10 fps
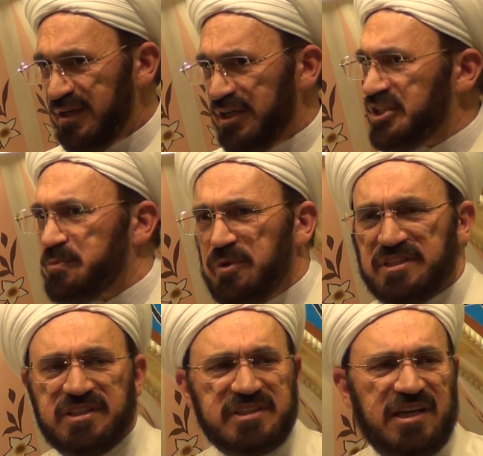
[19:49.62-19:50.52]
is
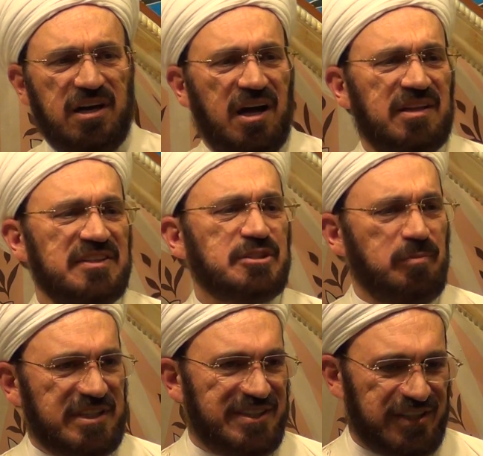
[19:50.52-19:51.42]
better than all this
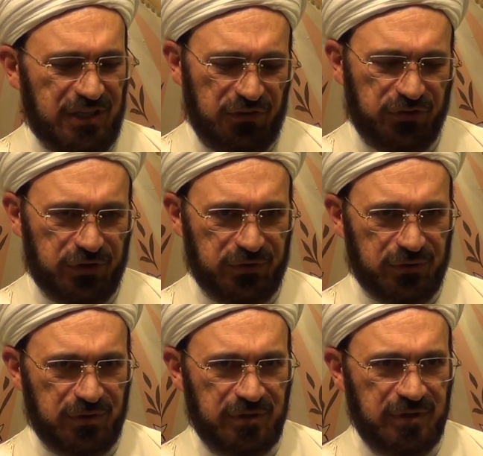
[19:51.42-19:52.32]
material for you.